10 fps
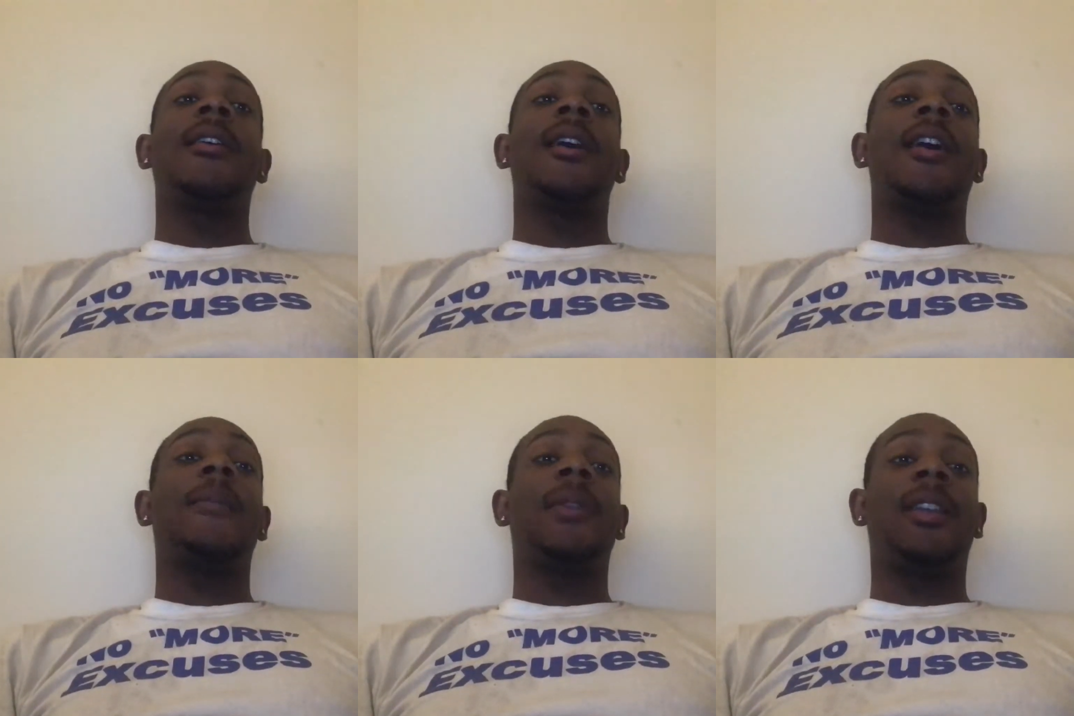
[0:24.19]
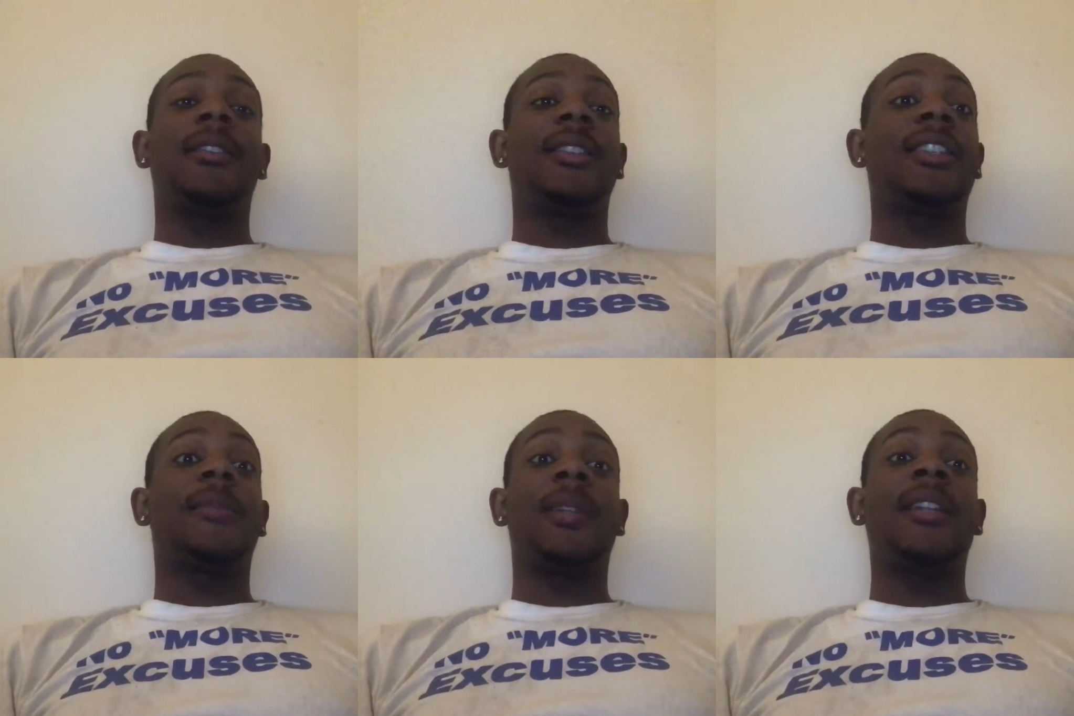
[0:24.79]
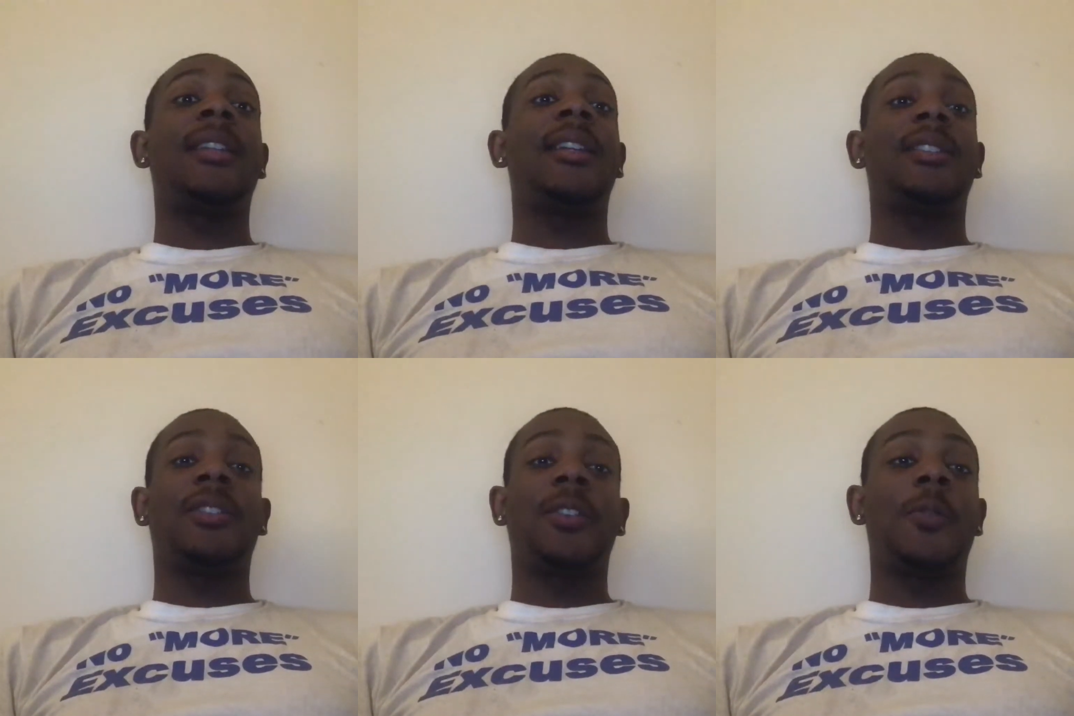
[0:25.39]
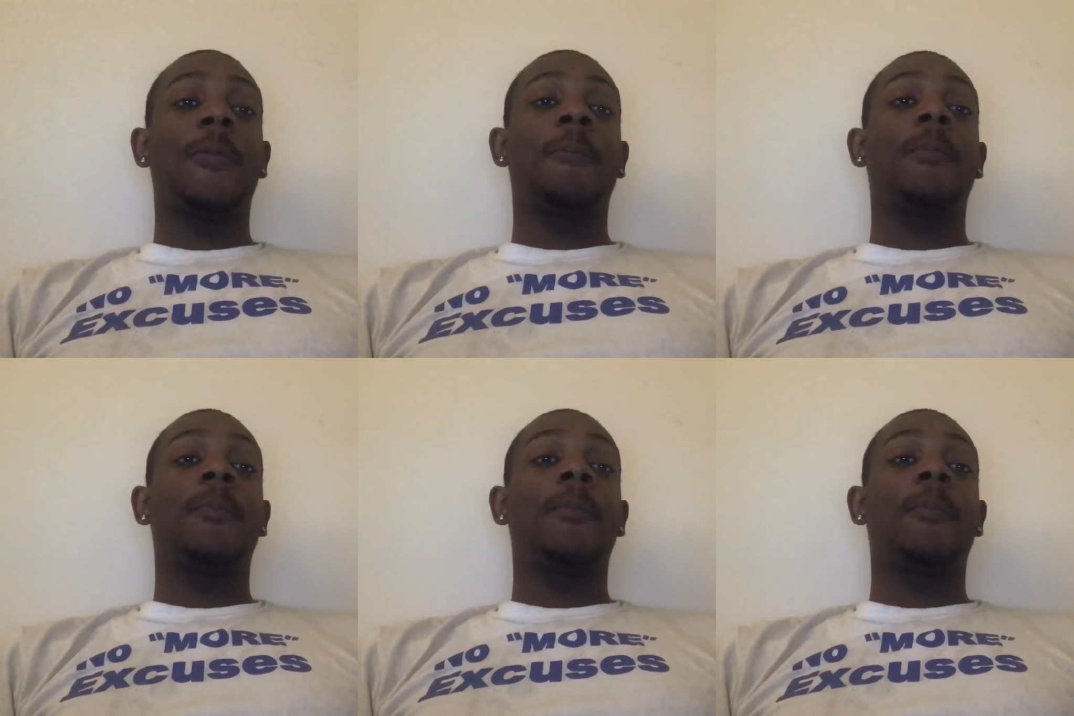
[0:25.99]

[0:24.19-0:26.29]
I'm here to explain that to you.